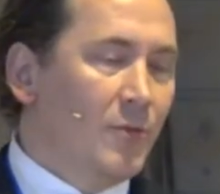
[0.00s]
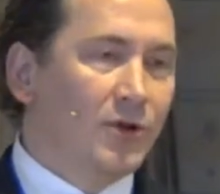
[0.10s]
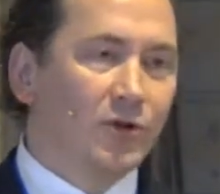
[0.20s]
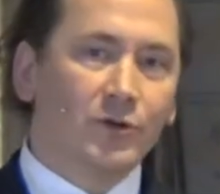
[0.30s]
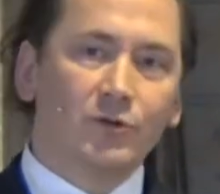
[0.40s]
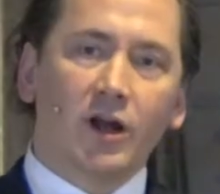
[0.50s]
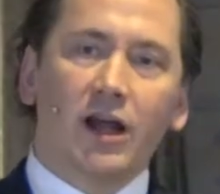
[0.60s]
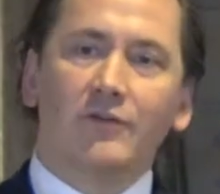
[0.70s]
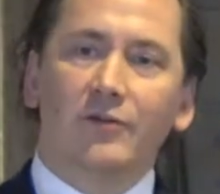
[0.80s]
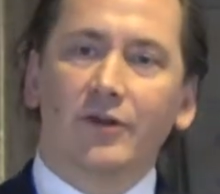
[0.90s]
because we do not
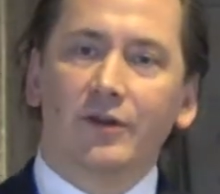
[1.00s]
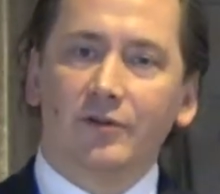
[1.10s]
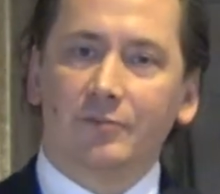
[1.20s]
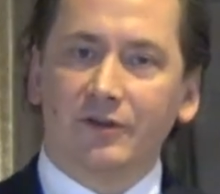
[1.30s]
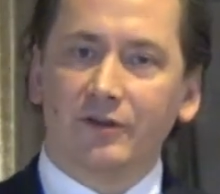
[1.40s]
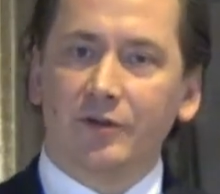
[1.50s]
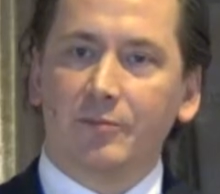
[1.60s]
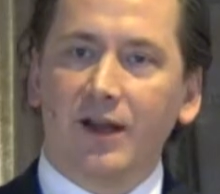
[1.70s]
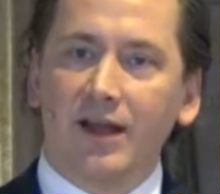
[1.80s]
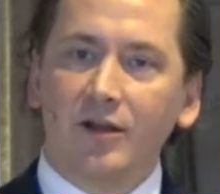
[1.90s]
have a very
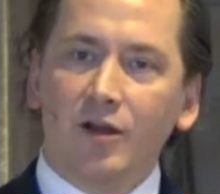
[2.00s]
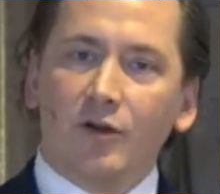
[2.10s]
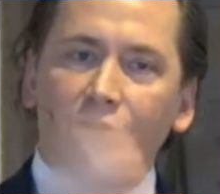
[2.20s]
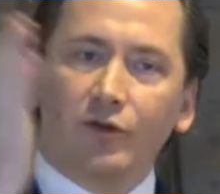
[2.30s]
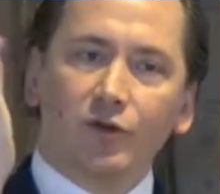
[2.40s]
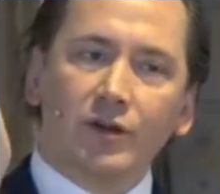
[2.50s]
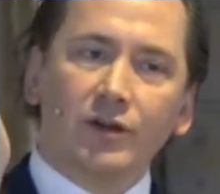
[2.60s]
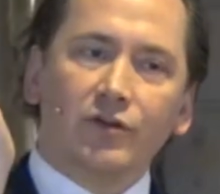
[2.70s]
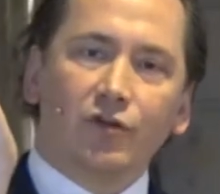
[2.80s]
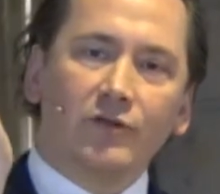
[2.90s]
specific plan for
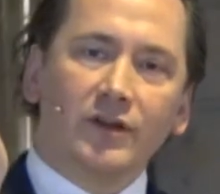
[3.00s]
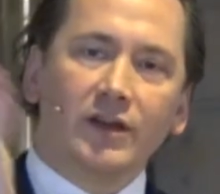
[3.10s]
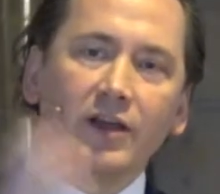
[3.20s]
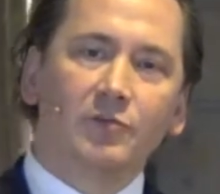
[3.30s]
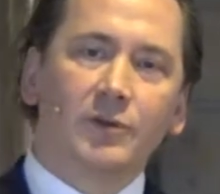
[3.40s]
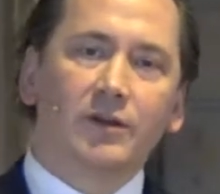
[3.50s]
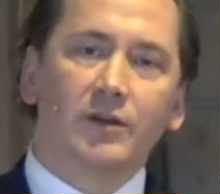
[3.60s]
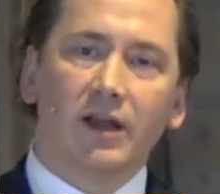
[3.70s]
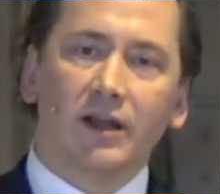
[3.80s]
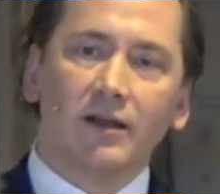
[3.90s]
doing soft engagement
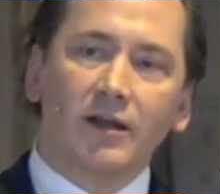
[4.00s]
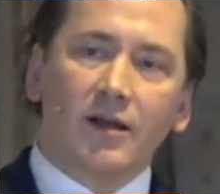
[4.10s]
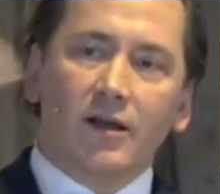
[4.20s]
in